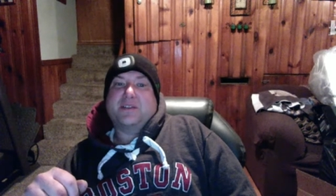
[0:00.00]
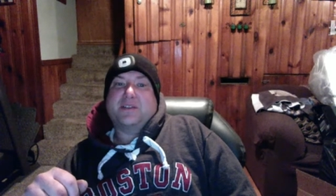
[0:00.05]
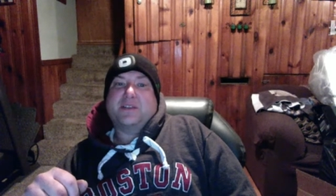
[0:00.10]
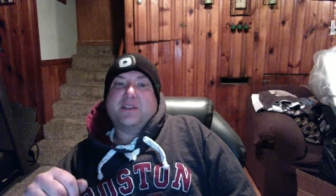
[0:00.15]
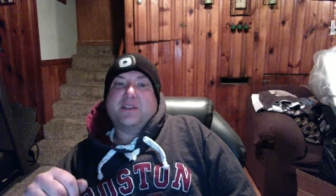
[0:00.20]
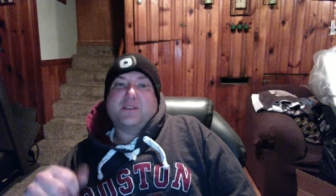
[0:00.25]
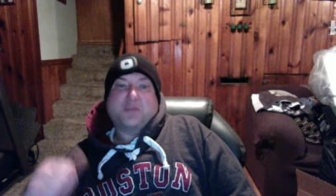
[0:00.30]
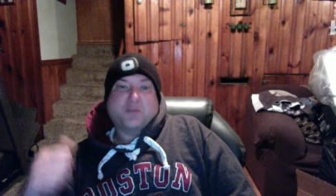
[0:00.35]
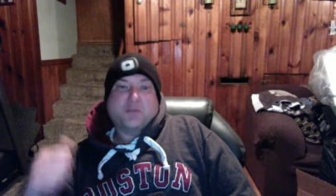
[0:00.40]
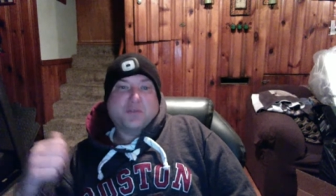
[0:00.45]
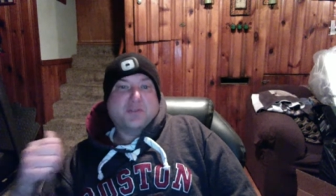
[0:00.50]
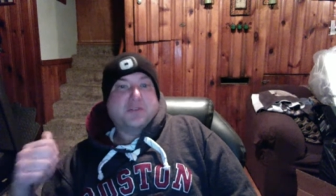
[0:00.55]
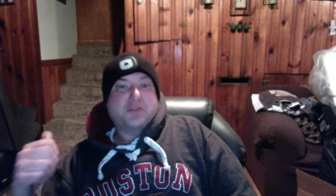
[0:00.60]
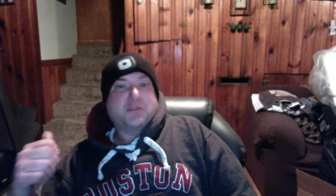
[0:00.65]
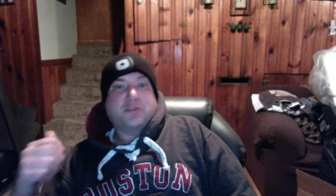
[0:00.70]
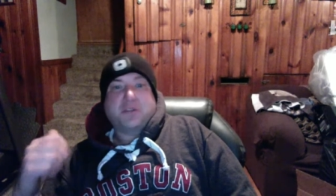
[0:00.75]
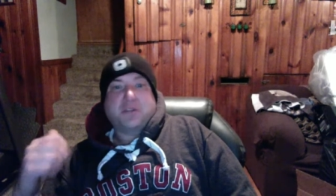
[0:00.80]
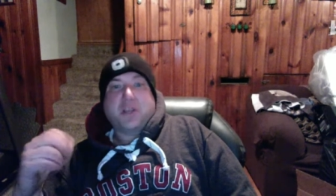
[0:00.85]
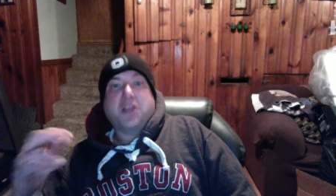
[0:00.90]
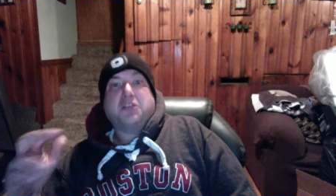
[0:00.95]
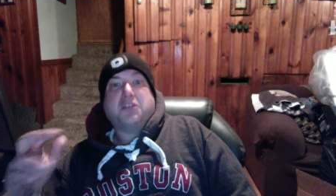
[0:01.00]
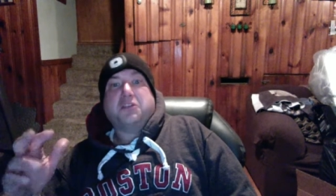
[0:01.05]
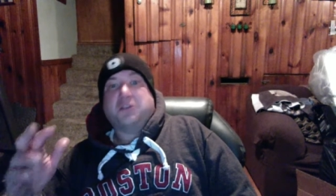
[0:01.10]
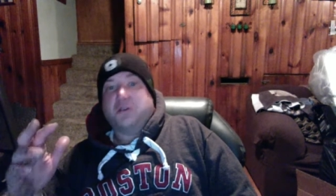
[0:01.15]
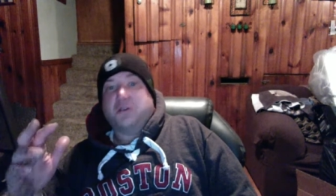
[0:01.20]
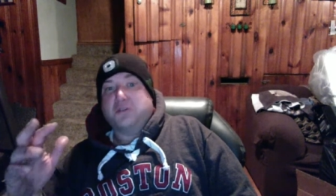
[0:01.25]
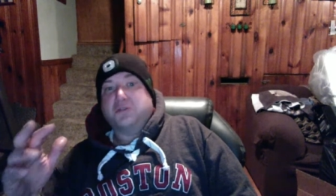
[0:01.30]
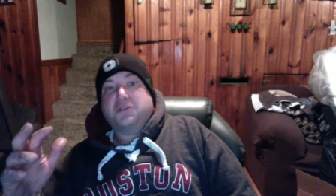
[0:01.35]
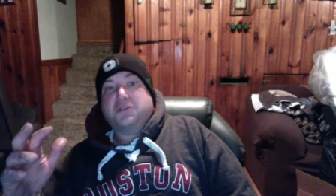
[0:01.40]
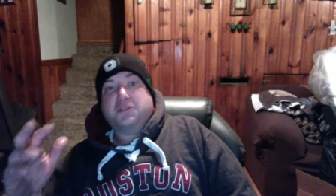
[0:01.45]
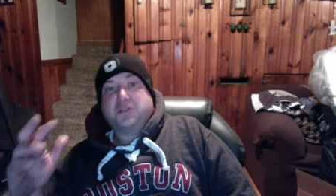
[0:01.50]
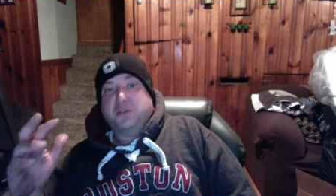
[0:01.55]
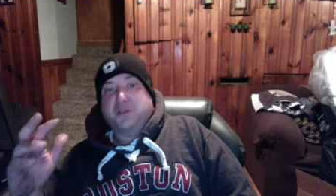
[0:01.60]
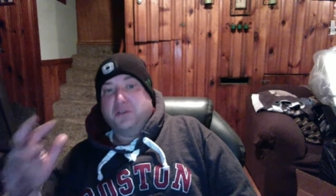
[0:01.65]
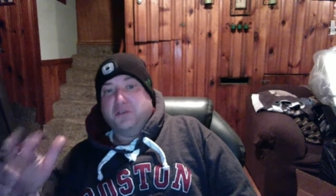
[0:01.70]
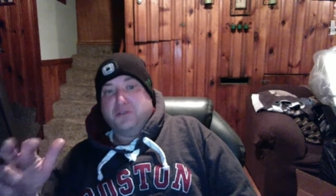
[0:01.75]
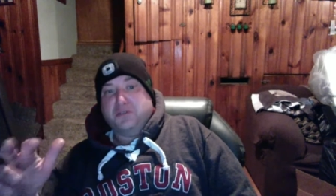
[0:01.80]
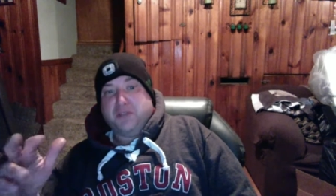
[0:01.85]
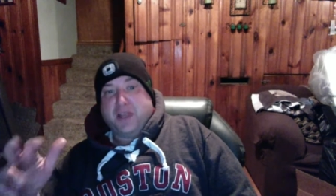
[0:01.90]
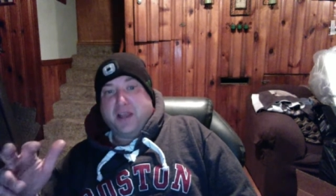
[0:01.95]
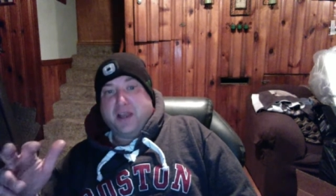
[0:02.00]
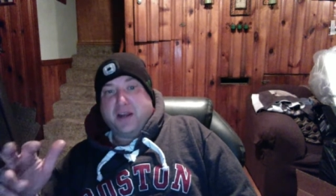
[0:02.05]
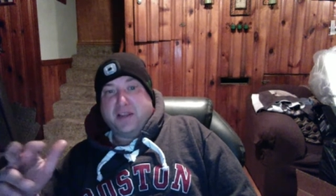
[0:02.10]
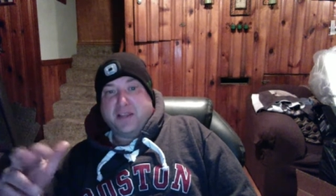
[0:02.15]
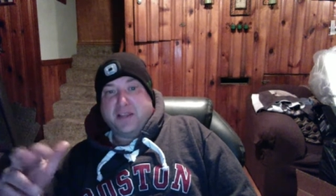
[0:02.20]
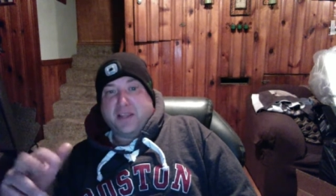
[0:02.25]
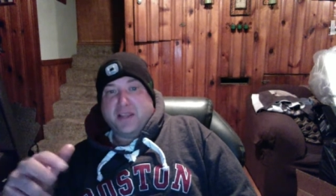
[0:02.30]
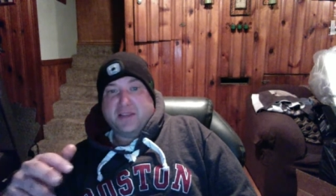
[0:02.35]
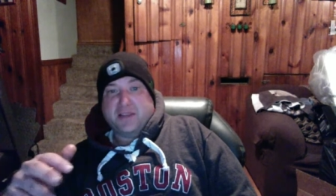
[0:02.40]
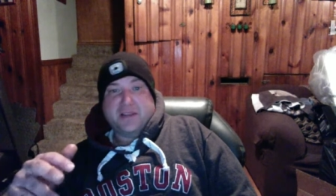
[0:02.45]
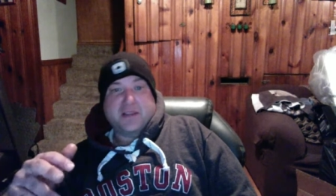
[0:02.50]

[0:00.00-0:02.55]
get those clothes out of there.